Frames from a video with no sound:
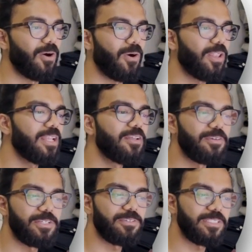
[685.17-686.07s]
all
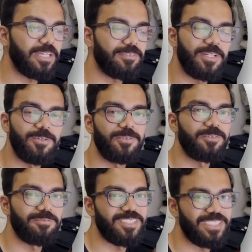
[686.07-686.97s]
individuals have their
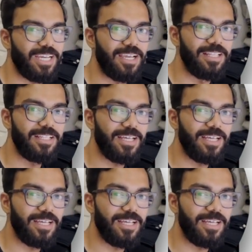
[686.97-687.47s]
own style,